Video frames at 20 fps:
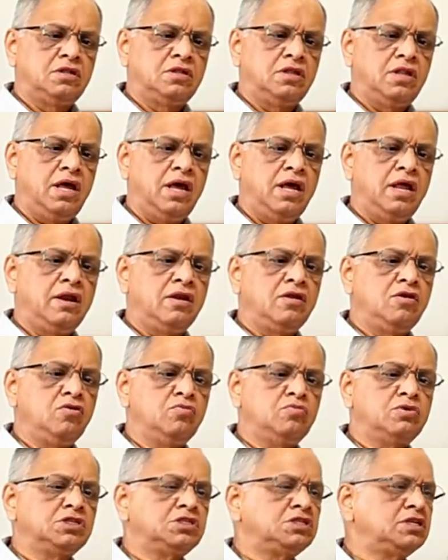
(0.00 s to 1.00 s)
then you
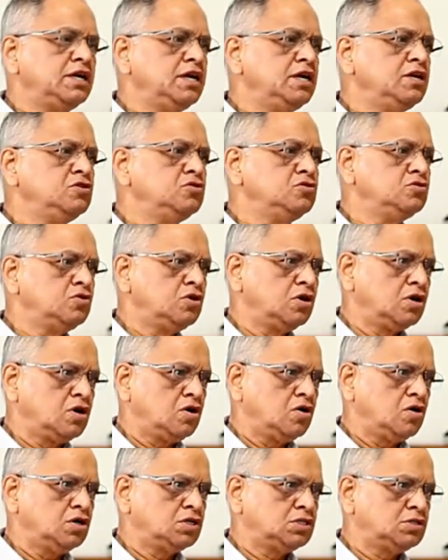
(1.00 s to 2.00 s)
must reduce your
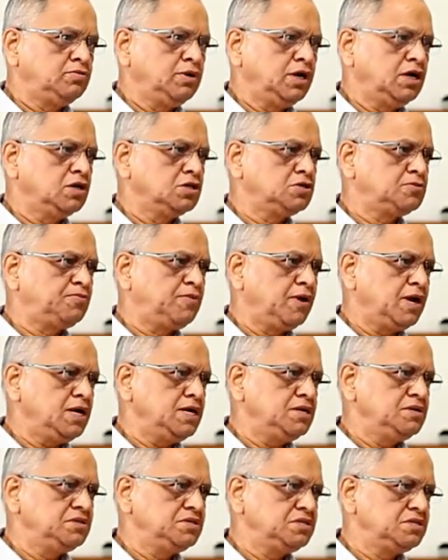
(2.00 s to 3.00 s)
cost, because
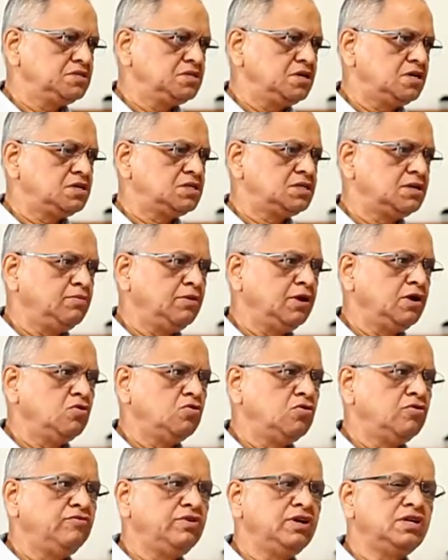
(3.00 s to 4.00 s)
price is not something
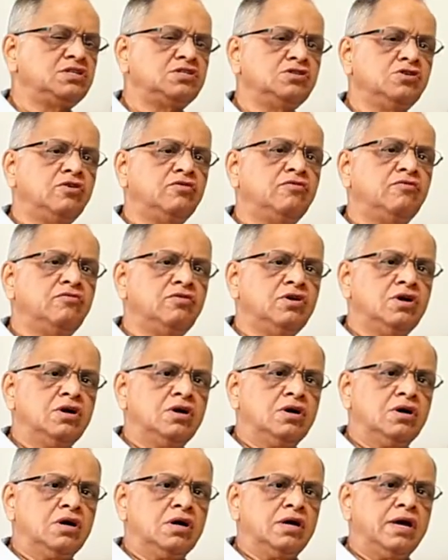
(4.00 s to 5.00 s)
over which you have
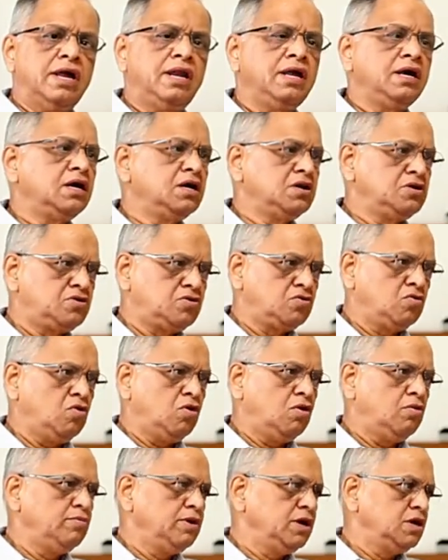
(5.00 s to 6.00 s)
any
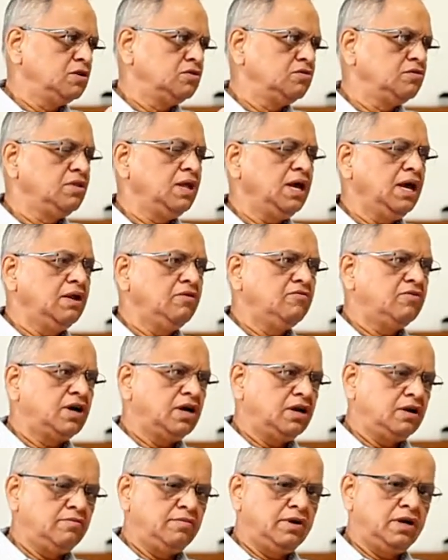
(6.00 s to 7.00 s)
control because of the
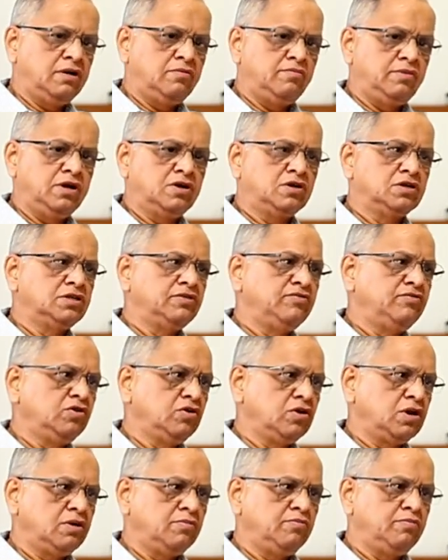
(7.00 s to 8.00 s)
environment, because of
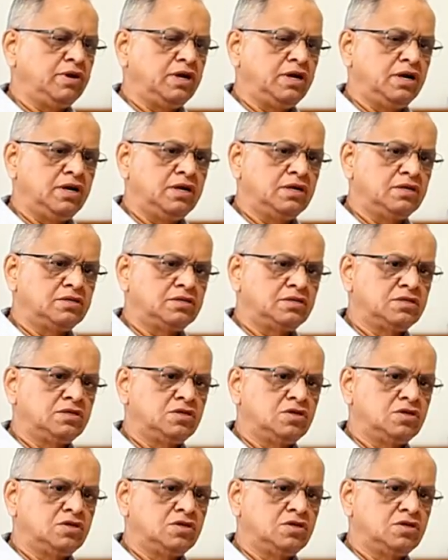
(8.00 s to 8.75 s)
your competitors.